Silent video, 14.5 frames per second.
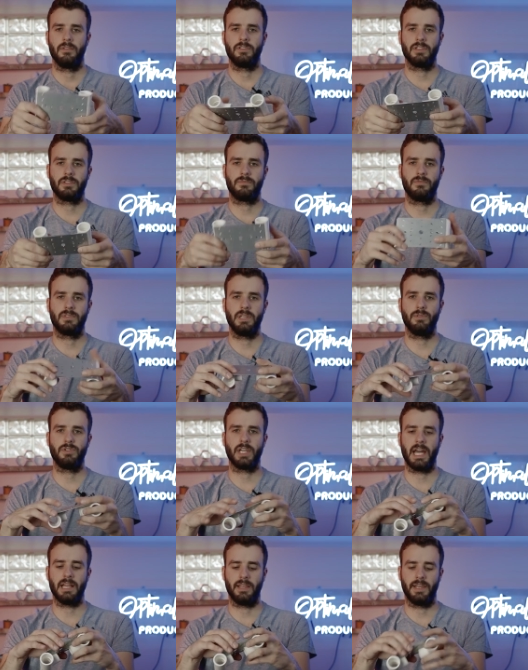just see what
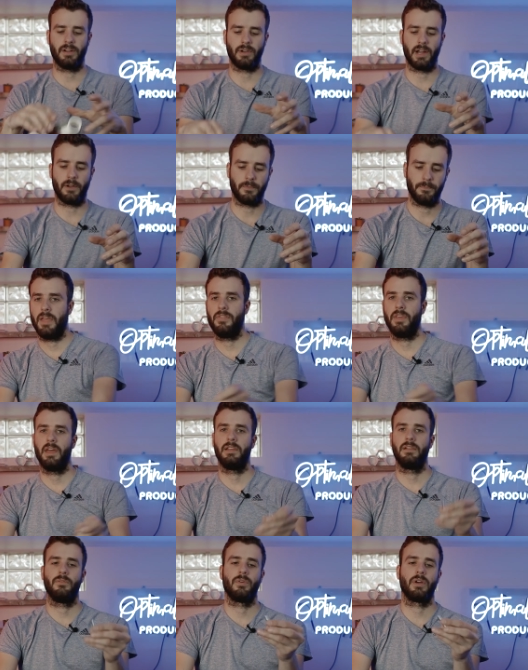you got laying around. And
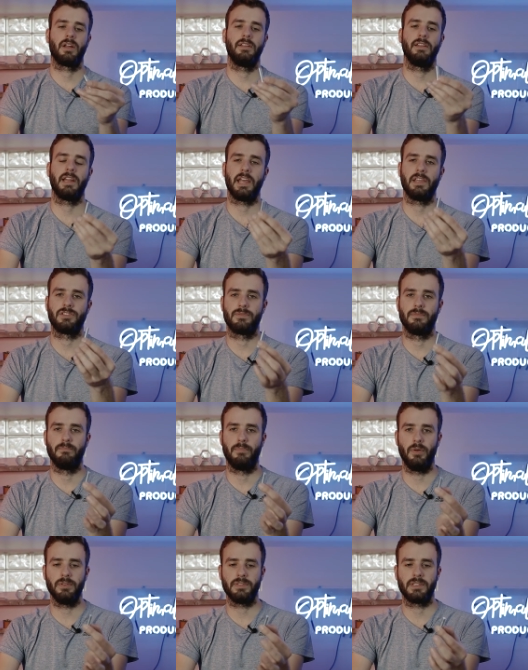then we're gonna need a
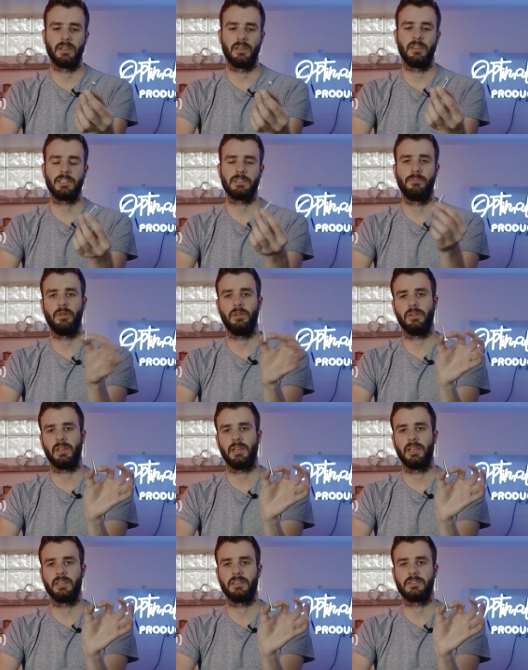bolt. This bolt
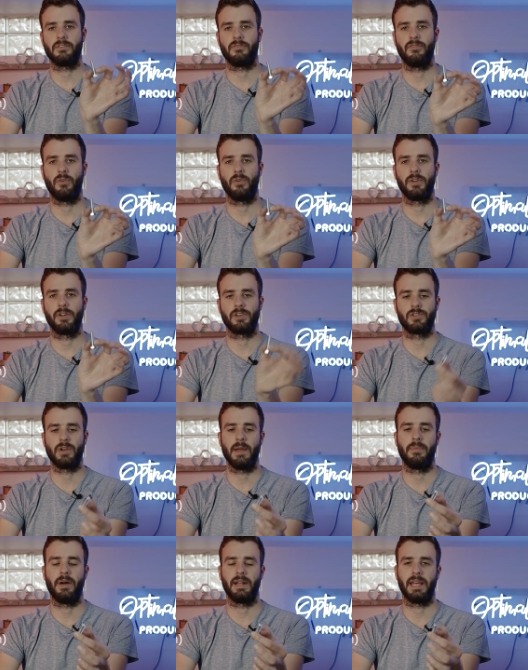is for your
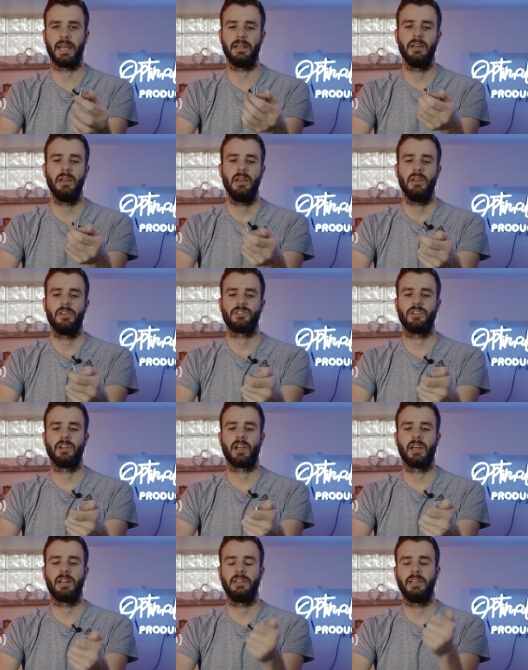tripod head. So
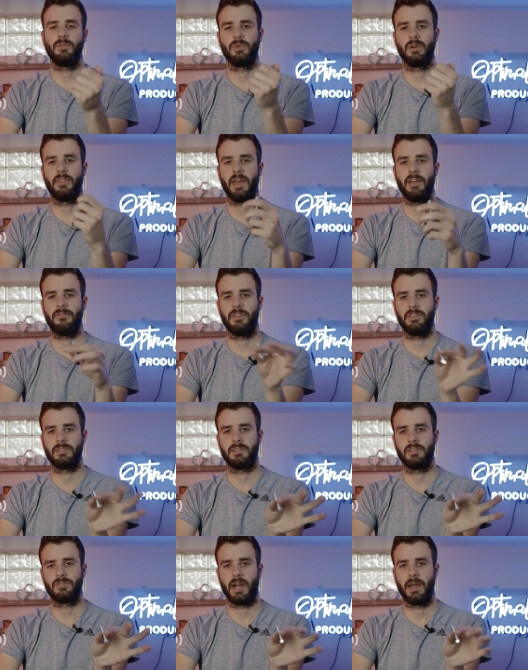you're gonna need one that fits
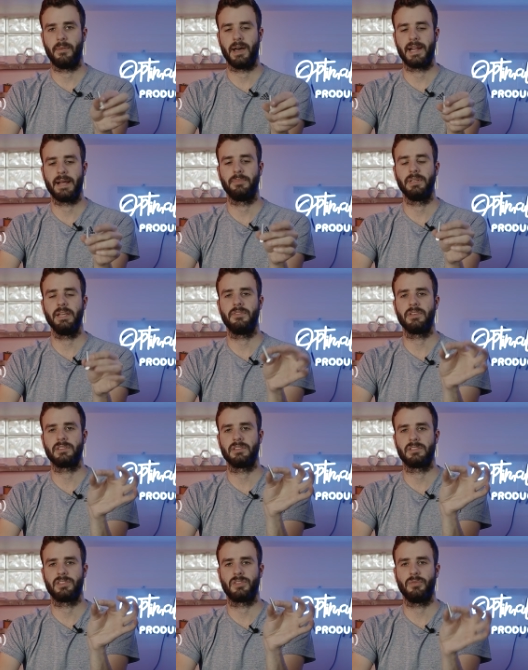the tripod. I believe this
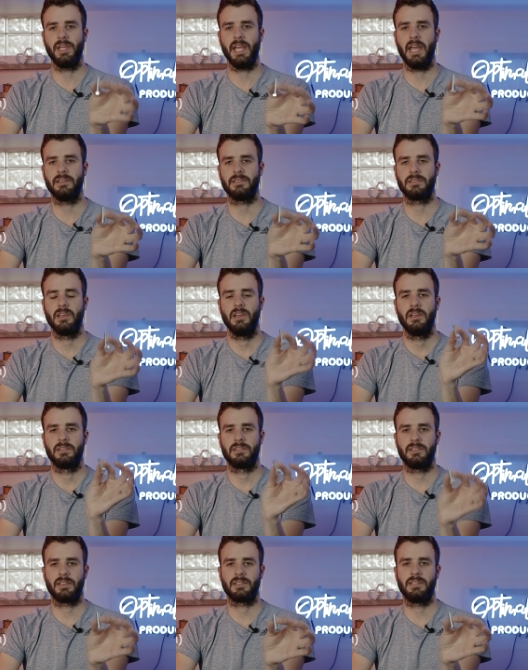is 3 8
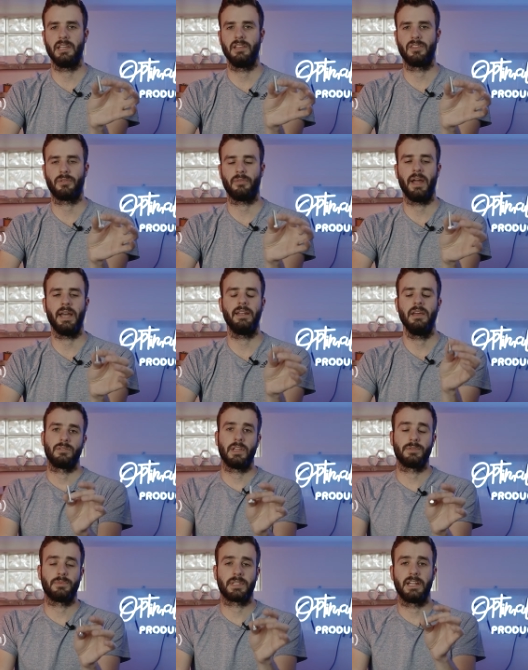16 thread. So
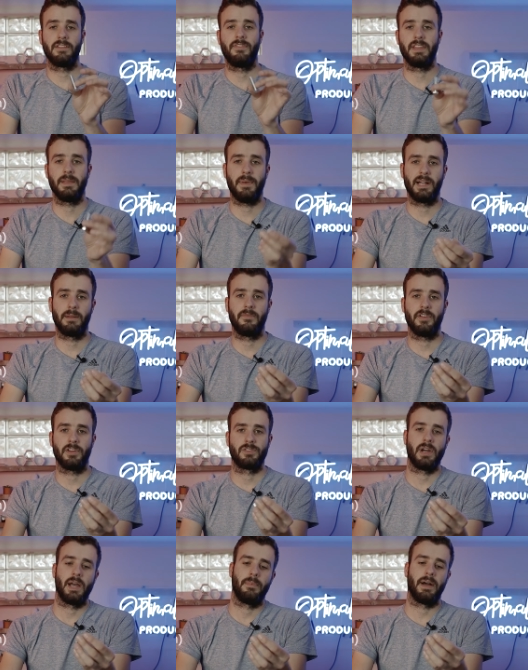that's what's gonna fit in the bottom of your
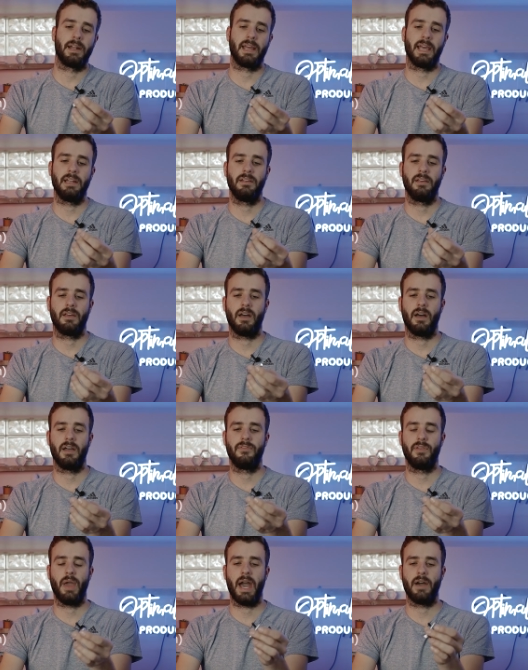tripod head uh,
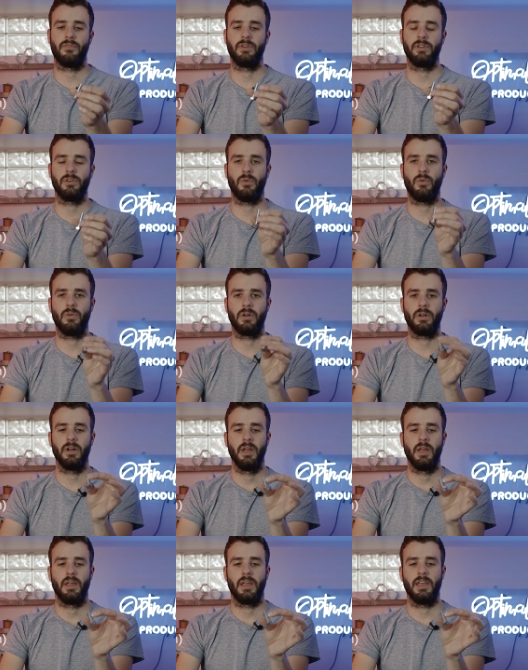if you have one, or
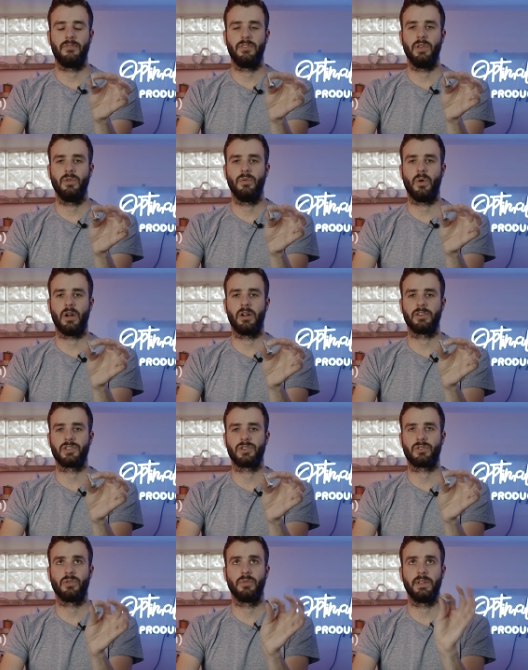if you are
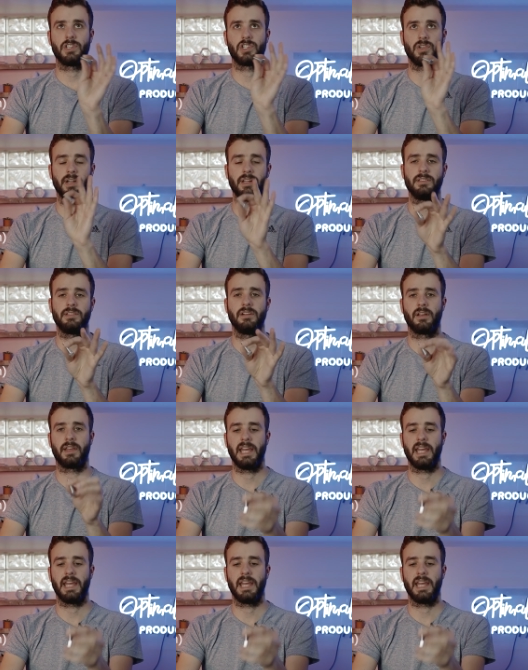screwing straight into your